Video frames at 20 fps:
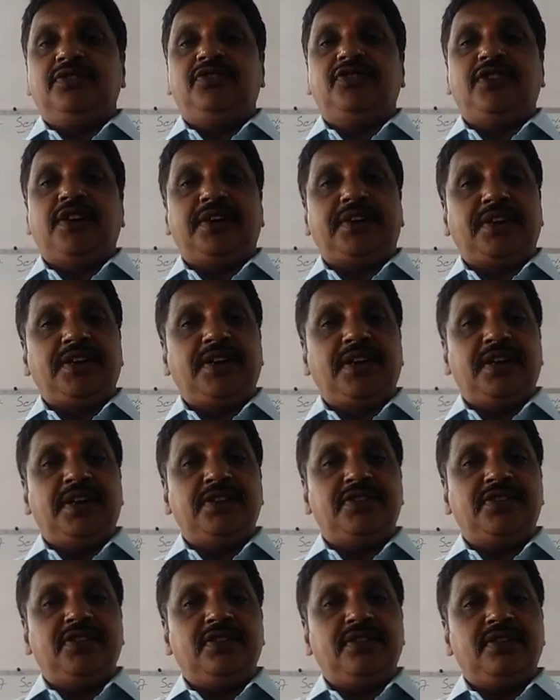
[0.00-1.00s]
Jet
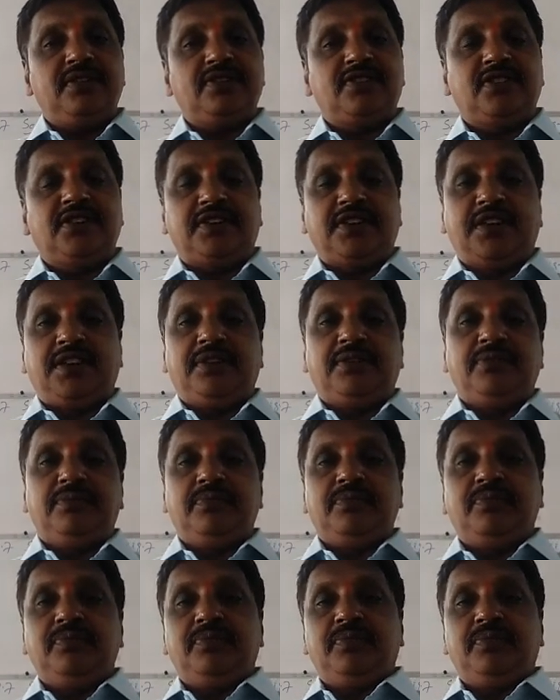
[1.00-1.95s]
age city.